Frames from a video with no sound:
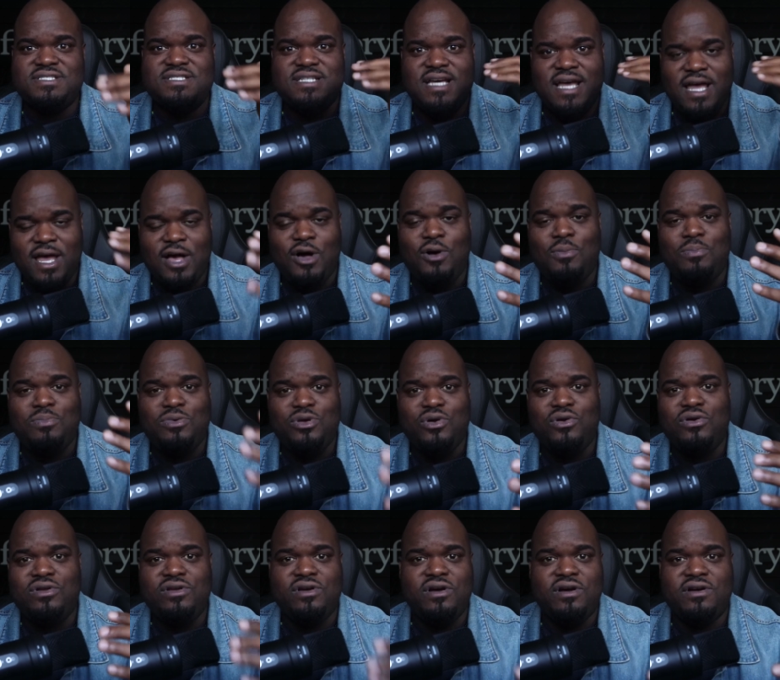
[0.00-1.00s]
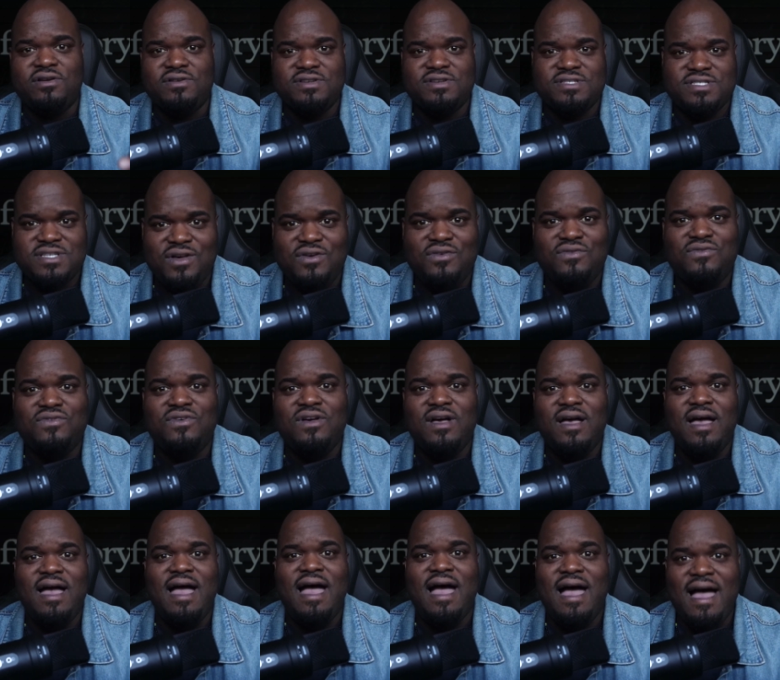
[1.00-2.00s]
to help your younger self.
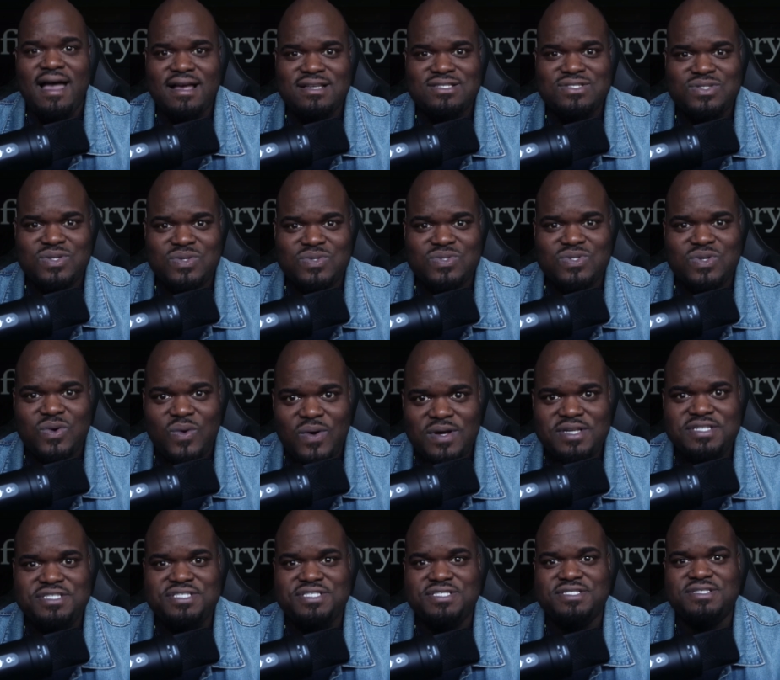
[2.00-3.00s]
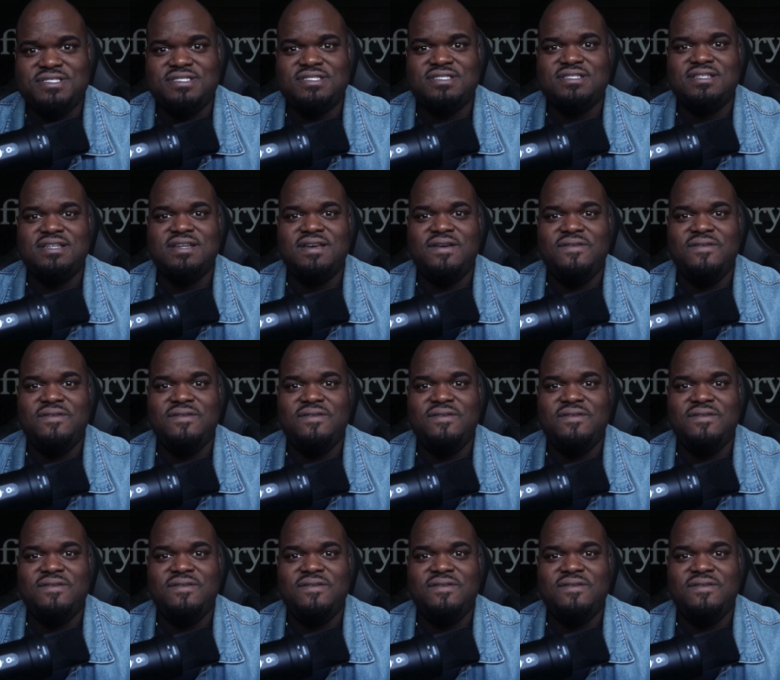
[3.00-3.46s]
Ask those questions.